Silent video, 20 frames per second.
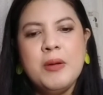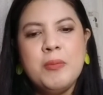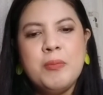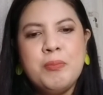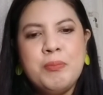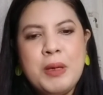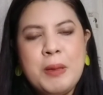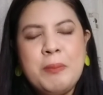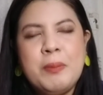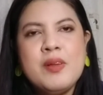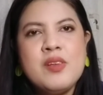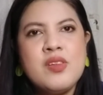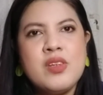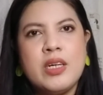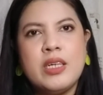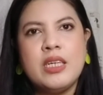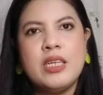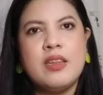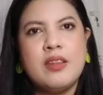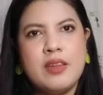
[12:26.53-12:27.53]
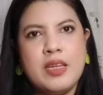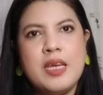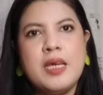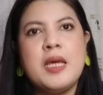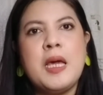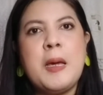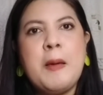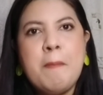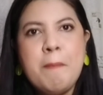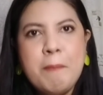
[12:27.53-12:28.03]
people started
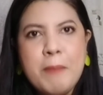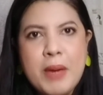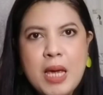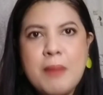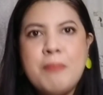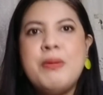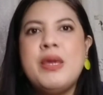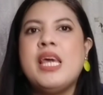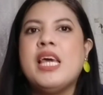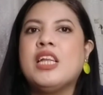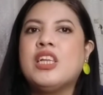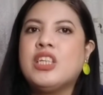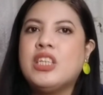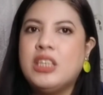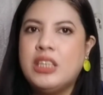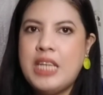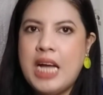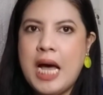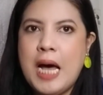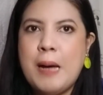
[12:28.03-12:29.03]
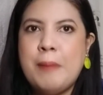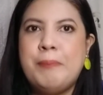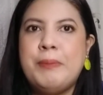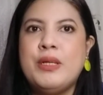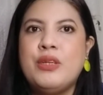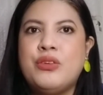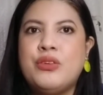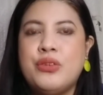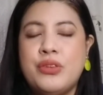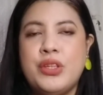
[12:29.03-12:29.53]
thinking maybe it could
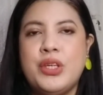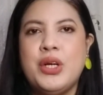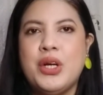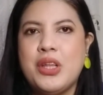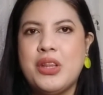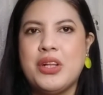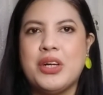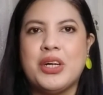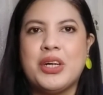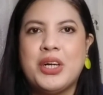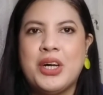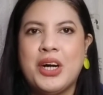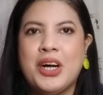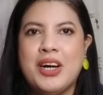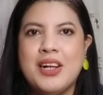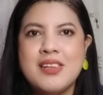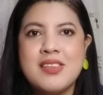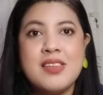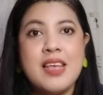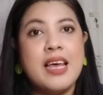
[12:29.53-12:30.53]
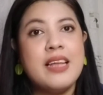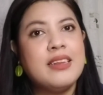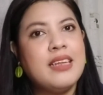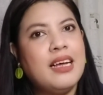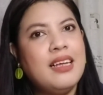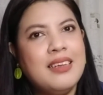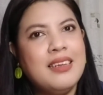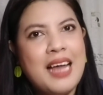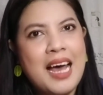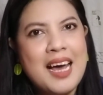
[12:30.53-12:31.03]
happen to the other girls, and
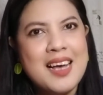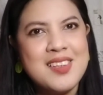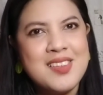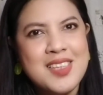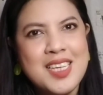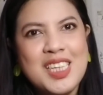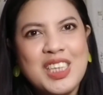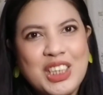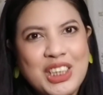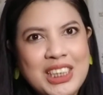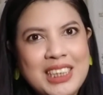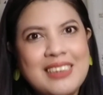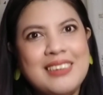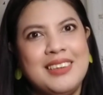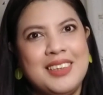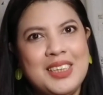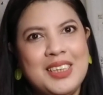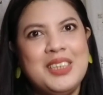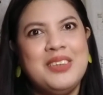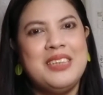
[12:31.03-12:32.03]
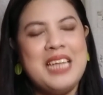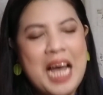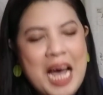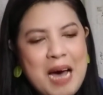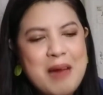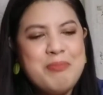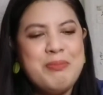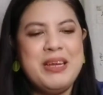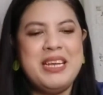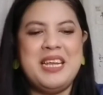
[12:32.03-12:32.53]
alas, it continued
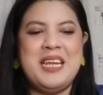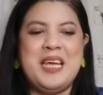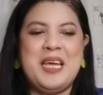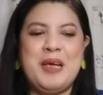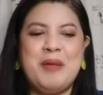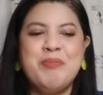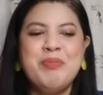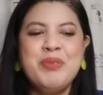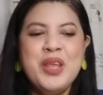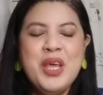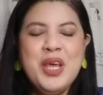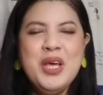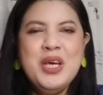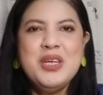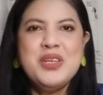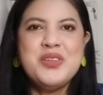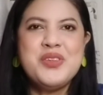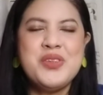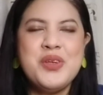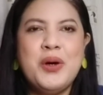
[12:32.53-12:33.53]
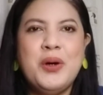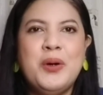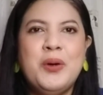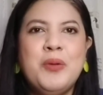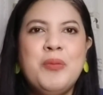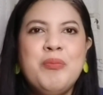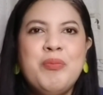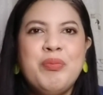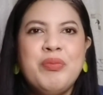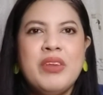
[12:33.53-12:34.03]
happening.
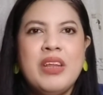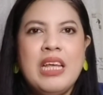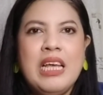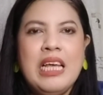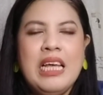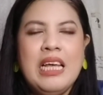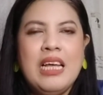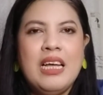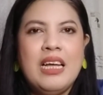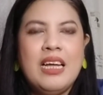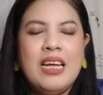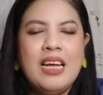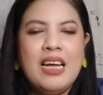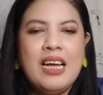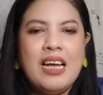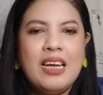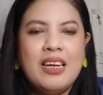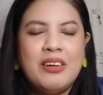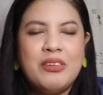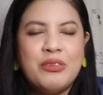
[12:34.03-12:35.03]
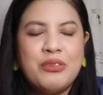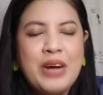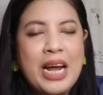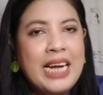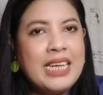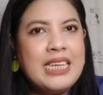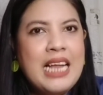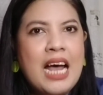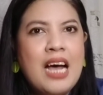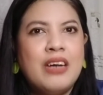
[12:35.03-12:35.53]
So
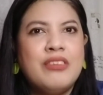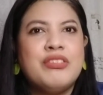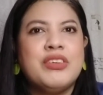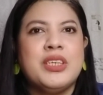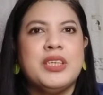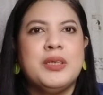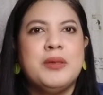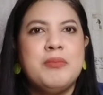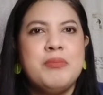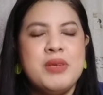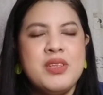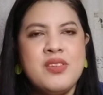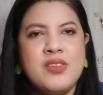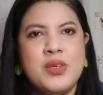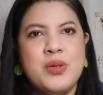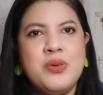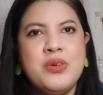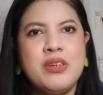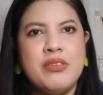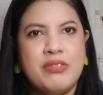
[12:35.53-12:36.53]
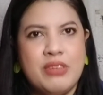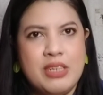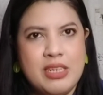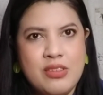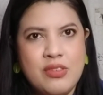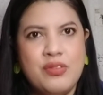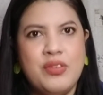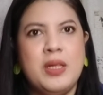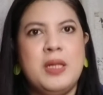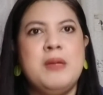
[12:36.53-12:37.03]
right after Miss
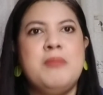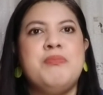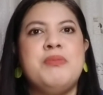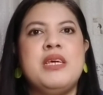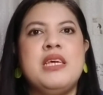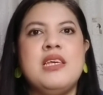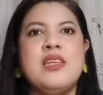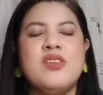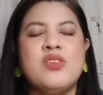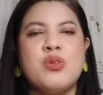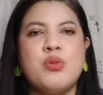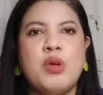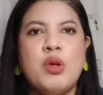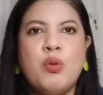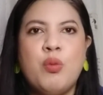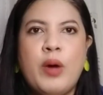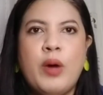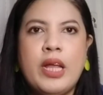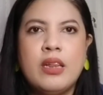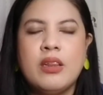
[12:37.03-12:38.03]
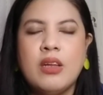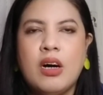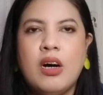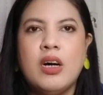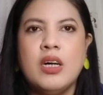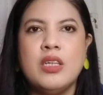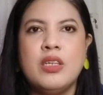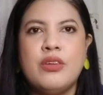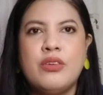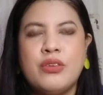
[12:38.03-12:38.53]
Universe Philippines, we went
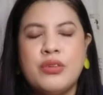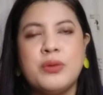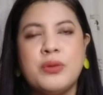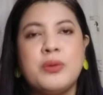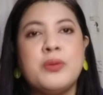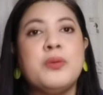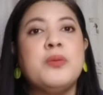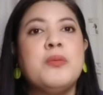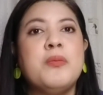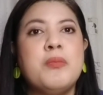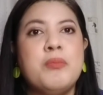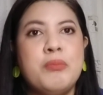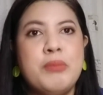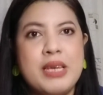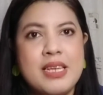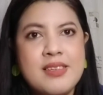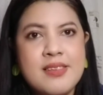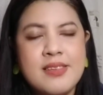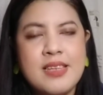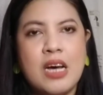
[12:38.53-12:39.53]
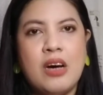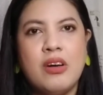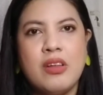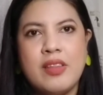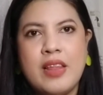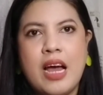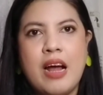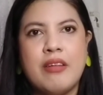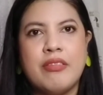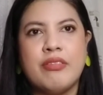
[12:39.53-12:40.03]
on to Miss South
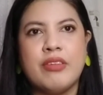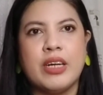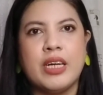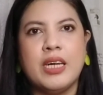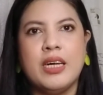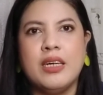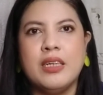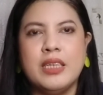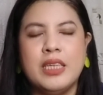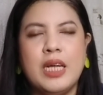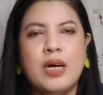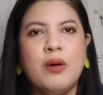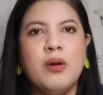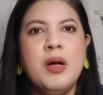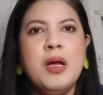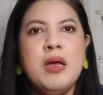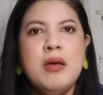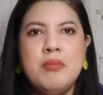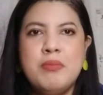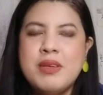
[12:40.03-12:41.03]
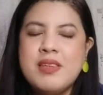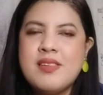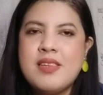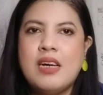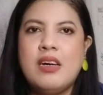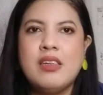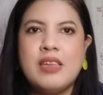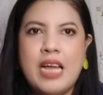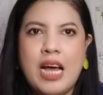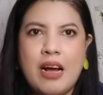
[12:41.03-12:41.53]
Africa. Now, Miss
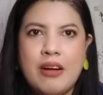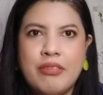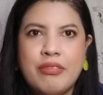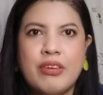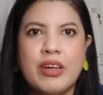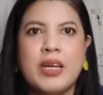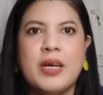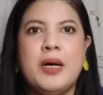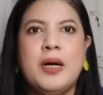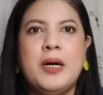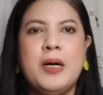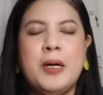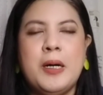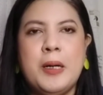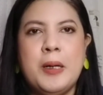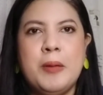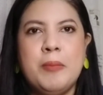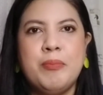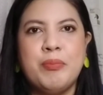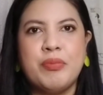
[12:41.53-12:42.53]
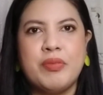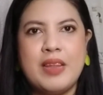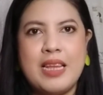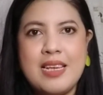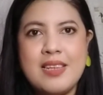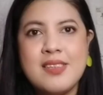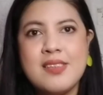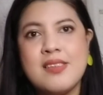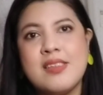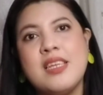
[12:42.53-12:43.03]
South Africa,
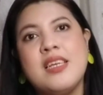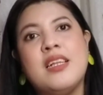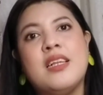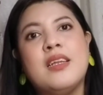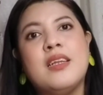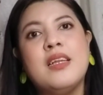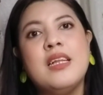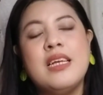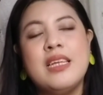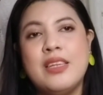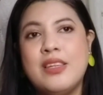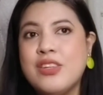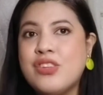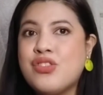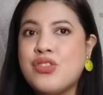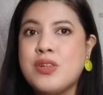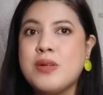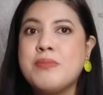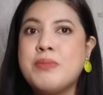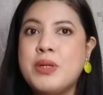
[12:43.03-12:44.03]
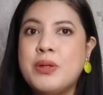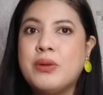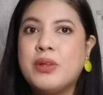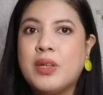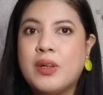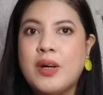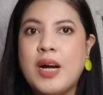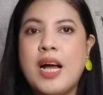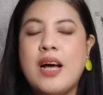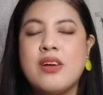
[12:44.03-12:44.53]
they still
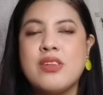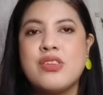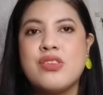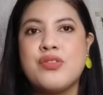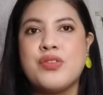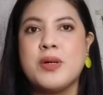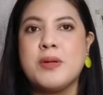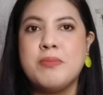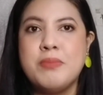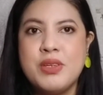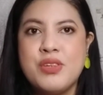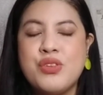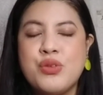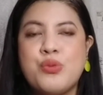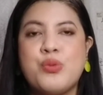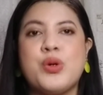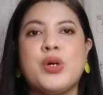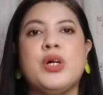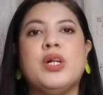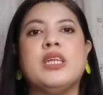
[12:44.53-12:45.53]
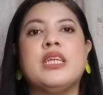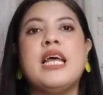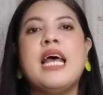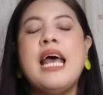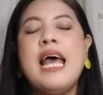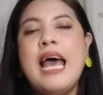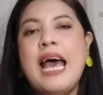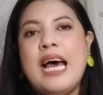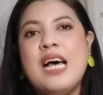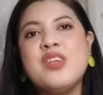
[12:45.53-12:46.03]
distribute crowns for Miss World
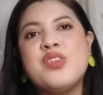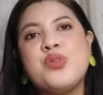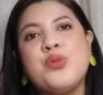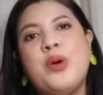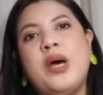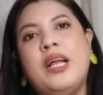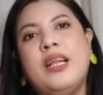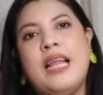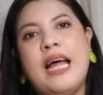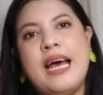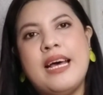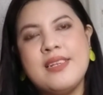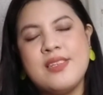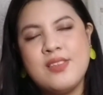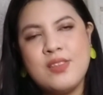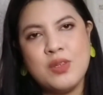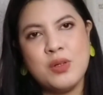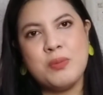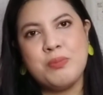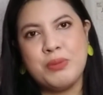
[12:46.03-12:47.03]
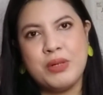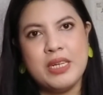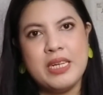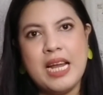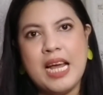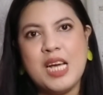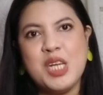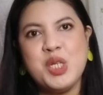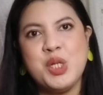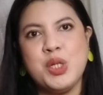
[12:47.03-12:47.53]
as well as
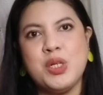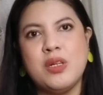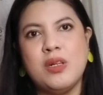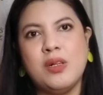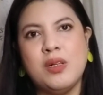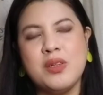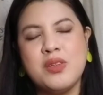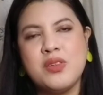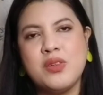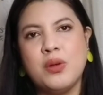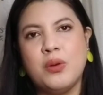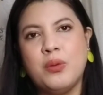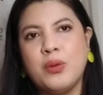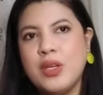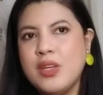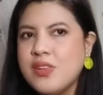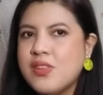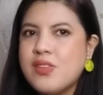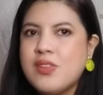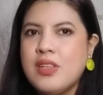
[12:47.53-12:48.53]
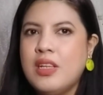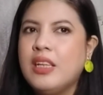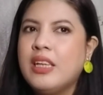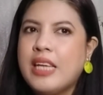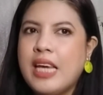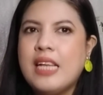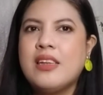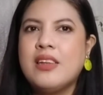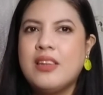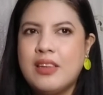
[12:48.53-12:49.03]
supranational. So you still
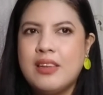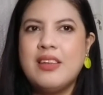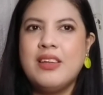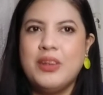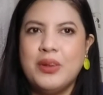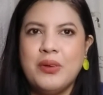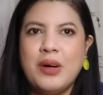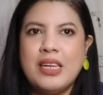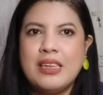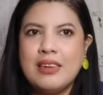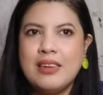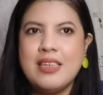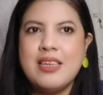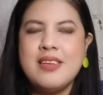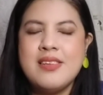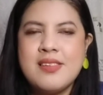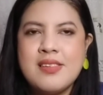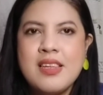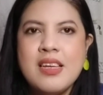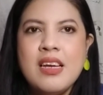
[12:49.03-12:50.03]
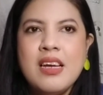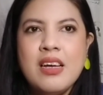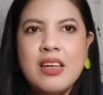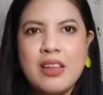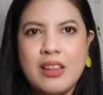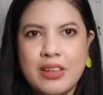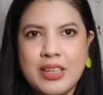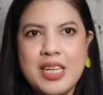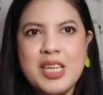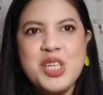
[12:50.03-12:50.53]
get, at least
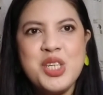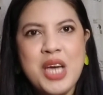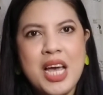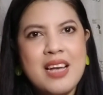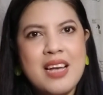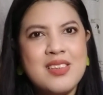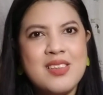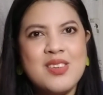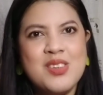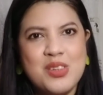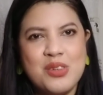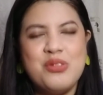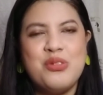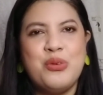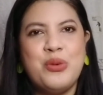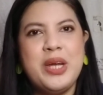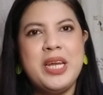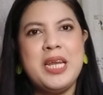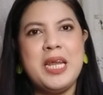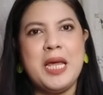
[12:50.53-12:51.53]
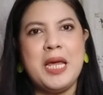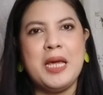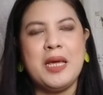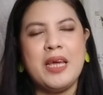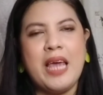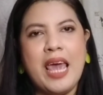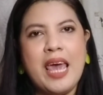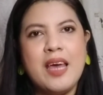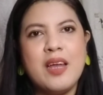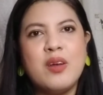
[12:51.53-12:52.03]
3 chances of
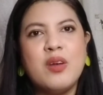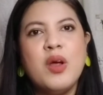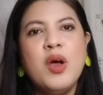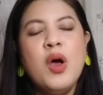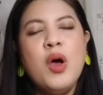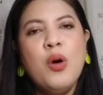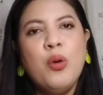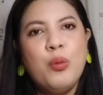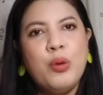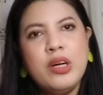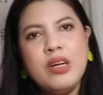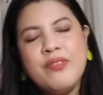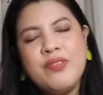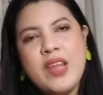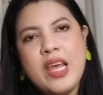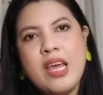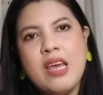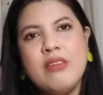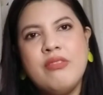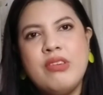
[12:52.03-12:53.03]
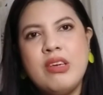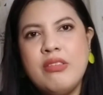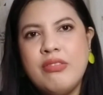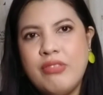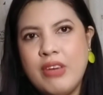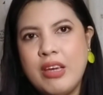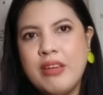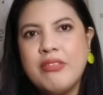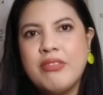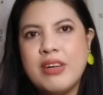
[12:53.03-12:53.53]
winning. And one of the heavy
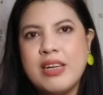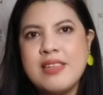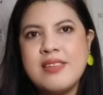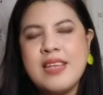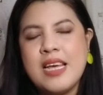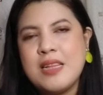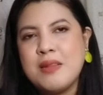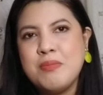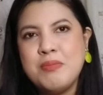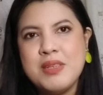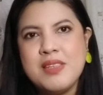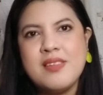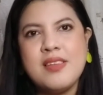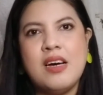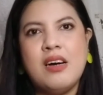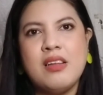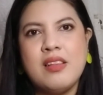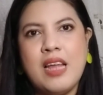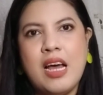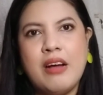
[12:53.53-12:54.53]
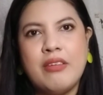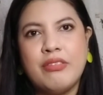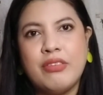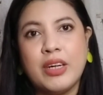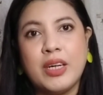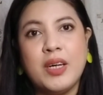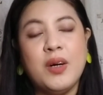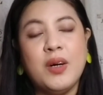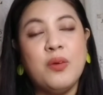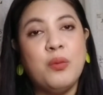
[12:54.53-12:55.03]
favorites at Miss South
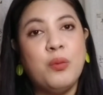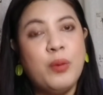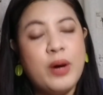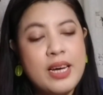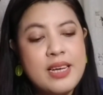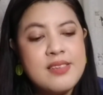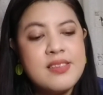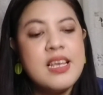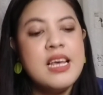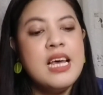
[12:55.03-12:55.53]
Africa was